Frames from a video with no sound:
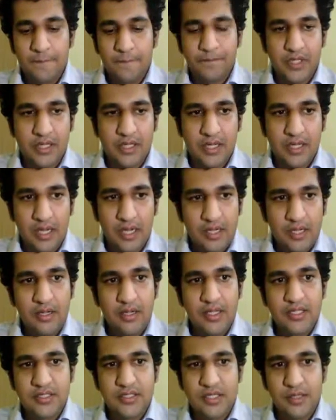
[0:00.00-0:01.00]
The
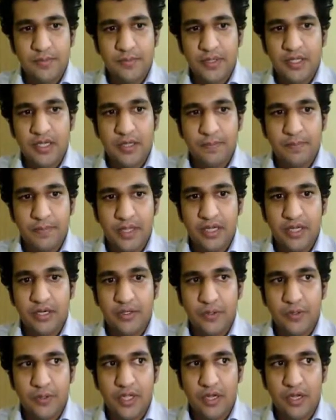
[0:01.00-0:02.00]
color is typically
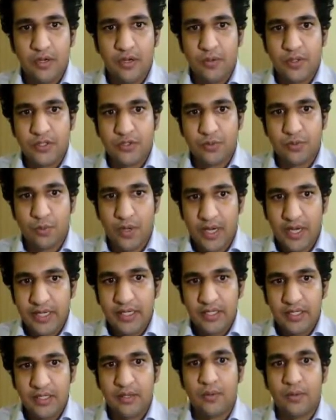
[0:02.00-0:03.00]
pink to yellowish
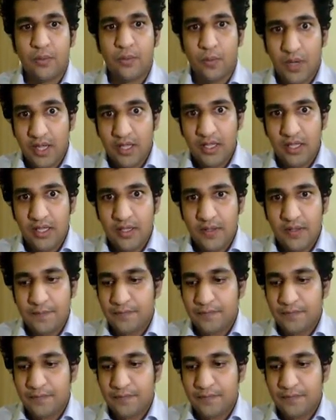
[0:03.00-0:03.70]
white. Why?